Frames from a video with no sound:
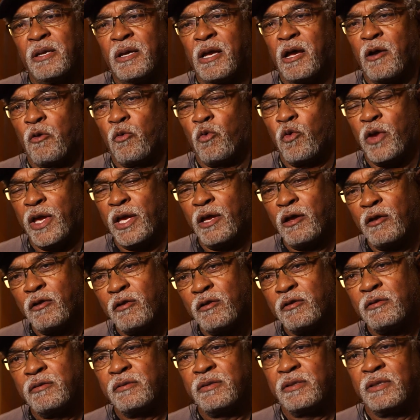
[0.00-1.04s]
I
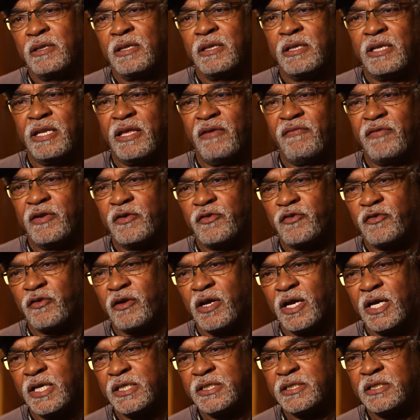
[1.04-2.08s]
will live in
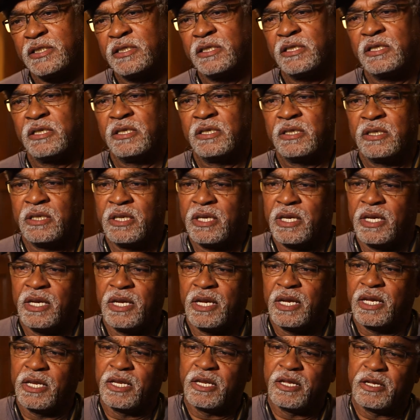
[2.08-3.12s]
trust
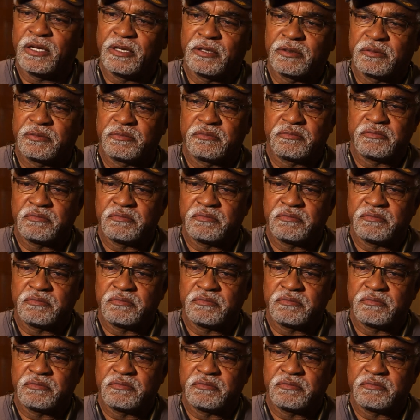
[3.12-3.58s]
and uh,